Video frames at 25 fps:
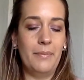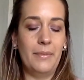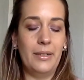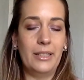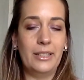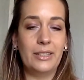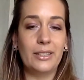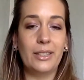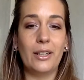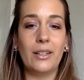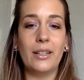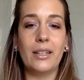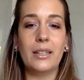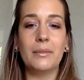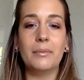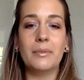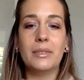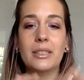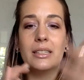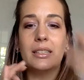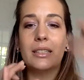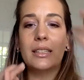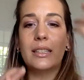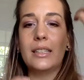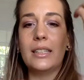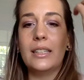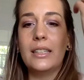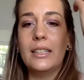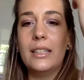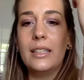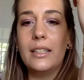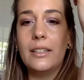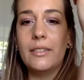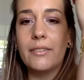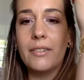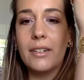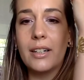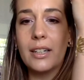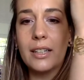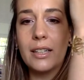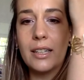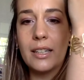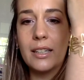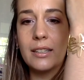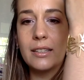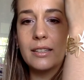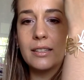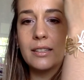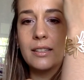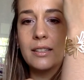So let me see if I
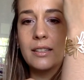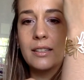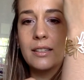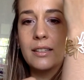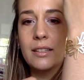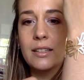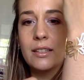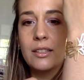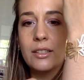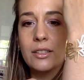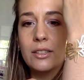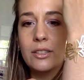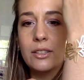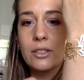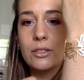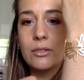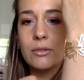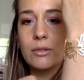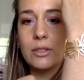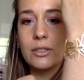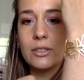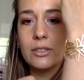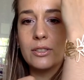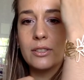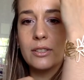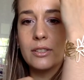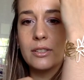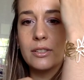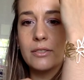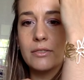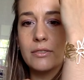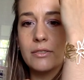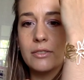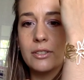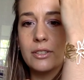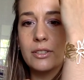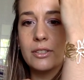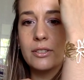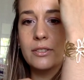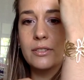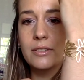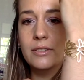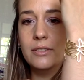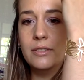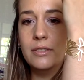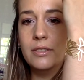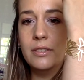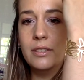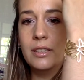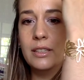can swatch this for
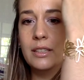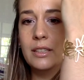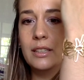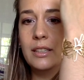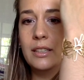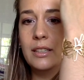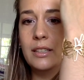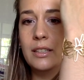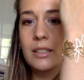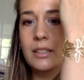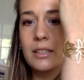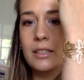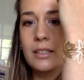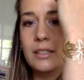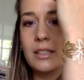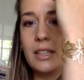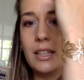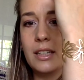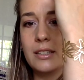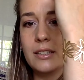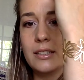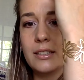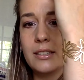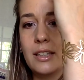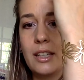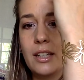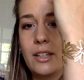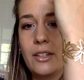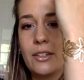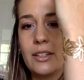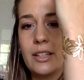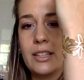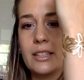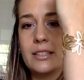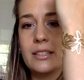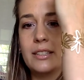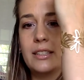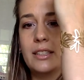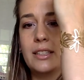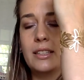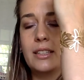you. Yes, there you can see